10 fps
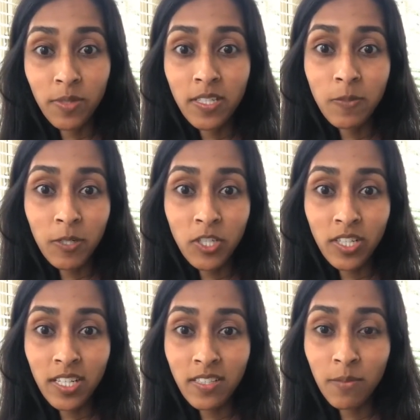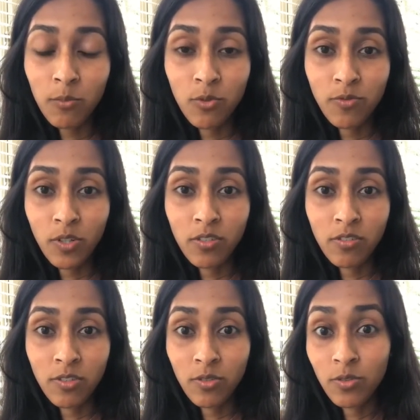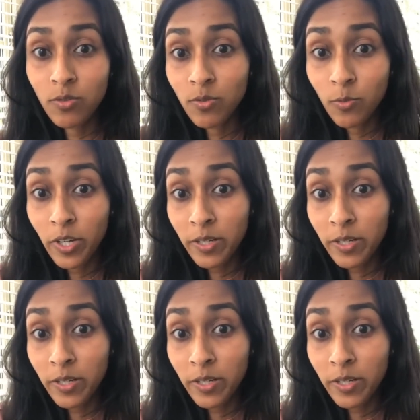especially as I moved on to work